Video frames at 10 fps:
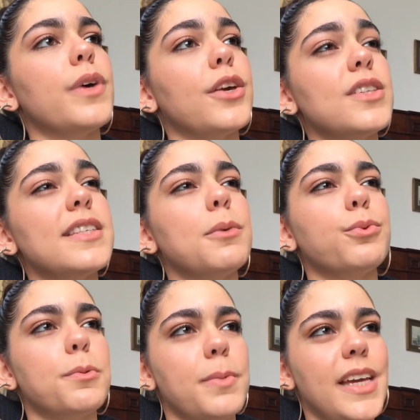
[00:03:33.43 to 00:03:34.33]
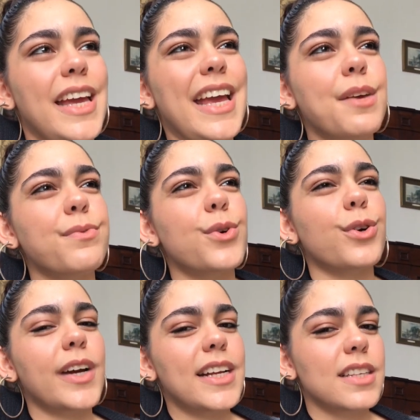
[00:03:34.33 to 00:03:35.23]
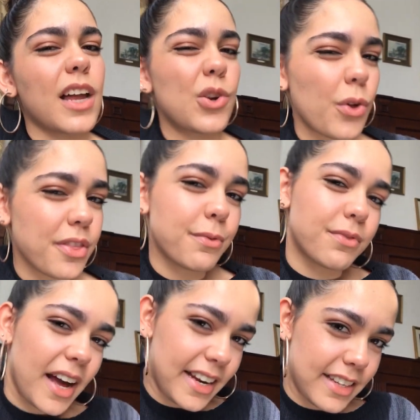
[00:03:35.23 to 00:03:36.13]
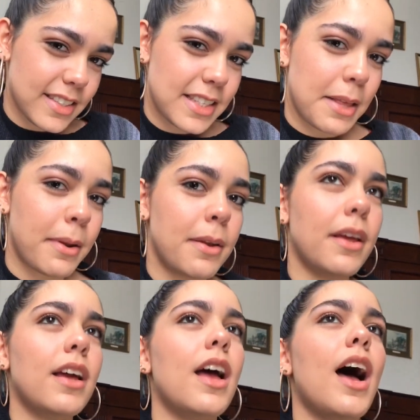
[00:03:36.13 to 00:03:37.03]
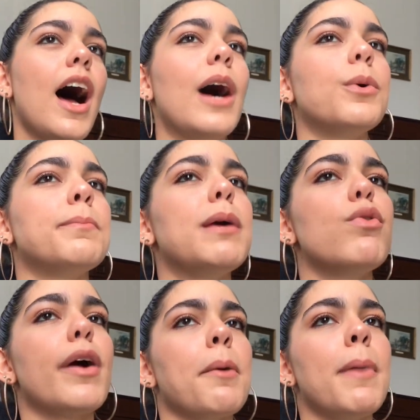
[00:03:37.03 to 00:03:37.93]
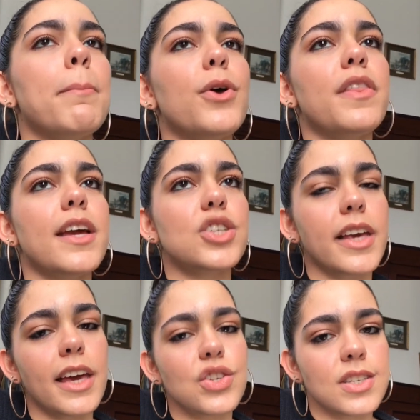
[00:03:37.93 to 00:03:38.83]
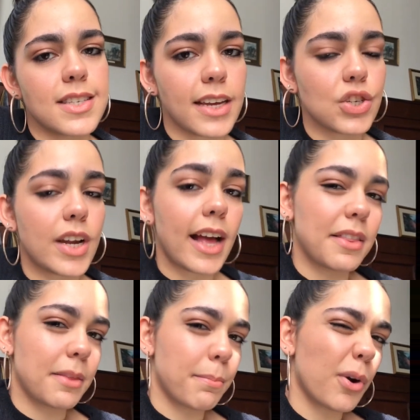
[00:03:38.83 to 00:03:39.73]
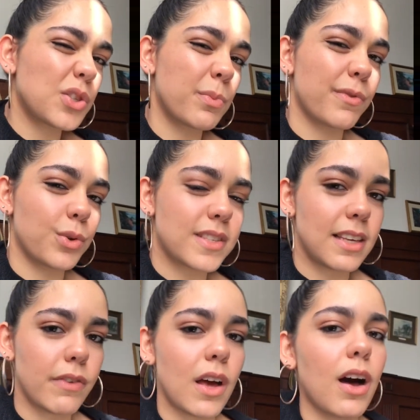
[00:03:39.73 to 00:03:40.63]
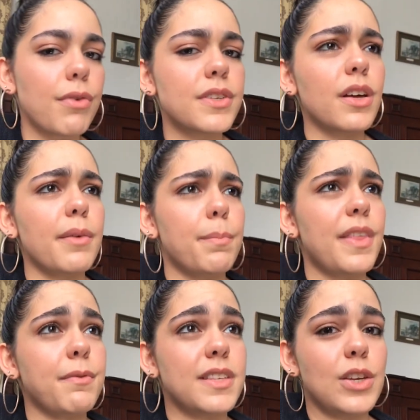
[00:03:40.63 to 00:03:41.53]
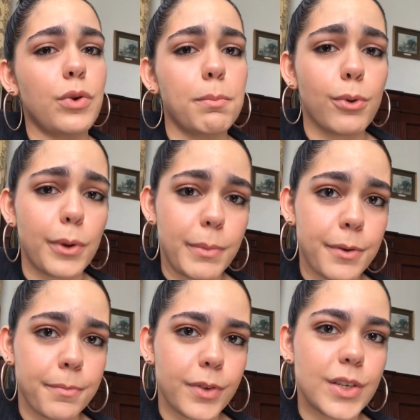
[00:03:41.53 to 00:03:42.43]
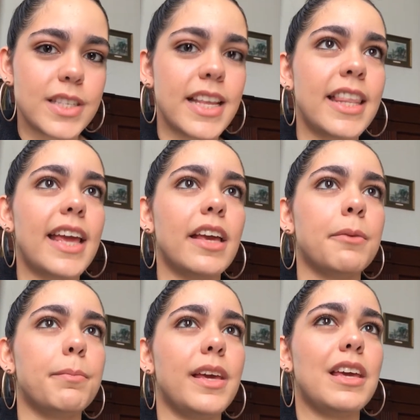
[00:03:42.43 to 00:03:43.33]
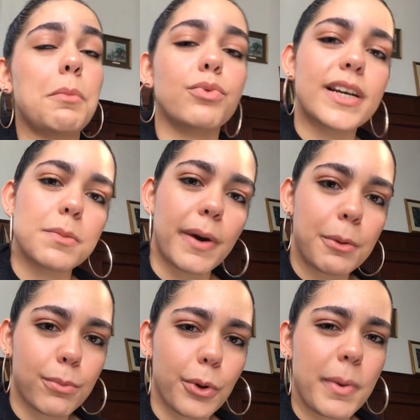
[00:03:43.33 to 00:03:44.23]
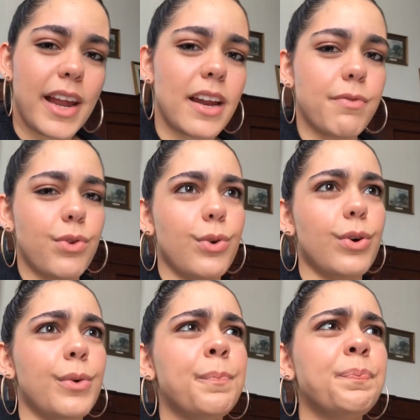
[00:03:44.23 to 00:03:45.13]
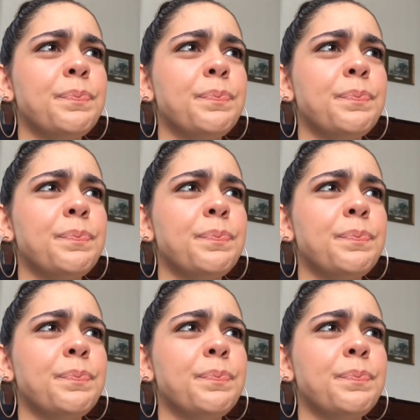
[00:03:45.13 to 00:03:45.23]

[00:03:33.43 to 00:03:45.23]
good tip would be, if your grades are not the finest, then I would maybe recommend putting the education section at the bottom of your CV after they've seen your employment, because then they can be impressed by employment, and if your